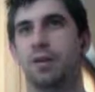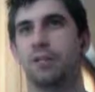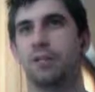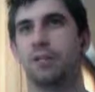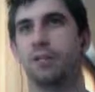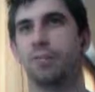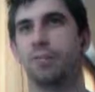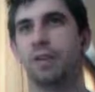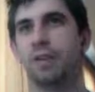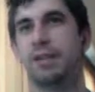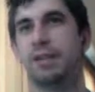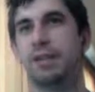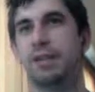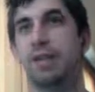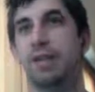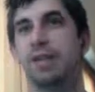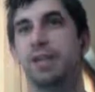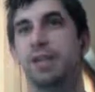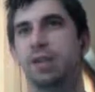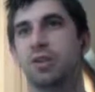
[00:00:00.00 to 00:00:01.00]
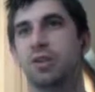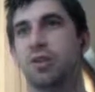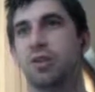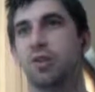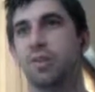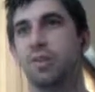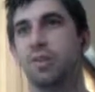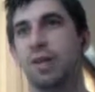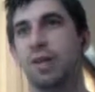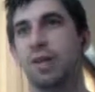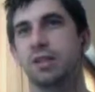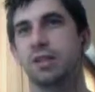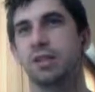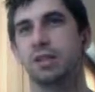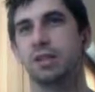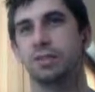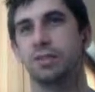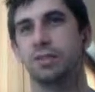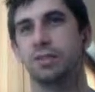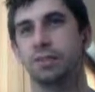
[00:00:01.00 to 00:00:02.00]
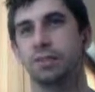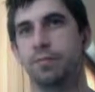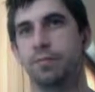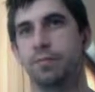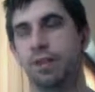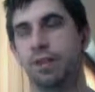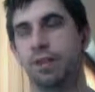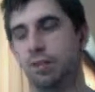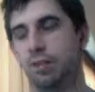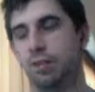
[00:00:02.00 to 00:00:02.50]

by dividing this whole mess by 2.